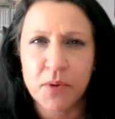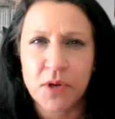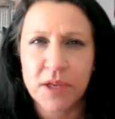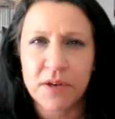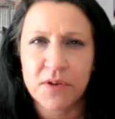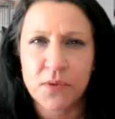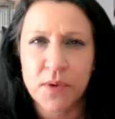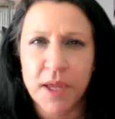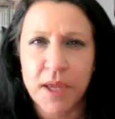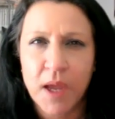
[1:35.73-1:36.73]
it into
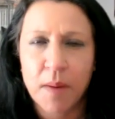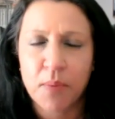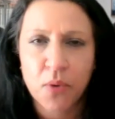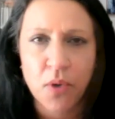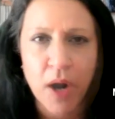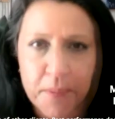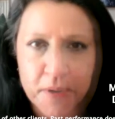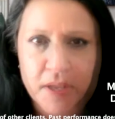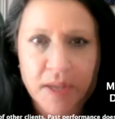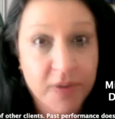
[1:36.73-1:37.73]
a property
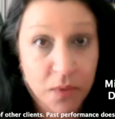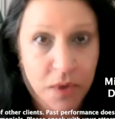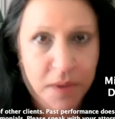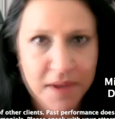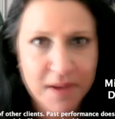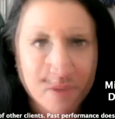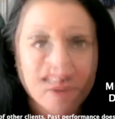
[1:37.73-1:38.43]
I don't want to be in.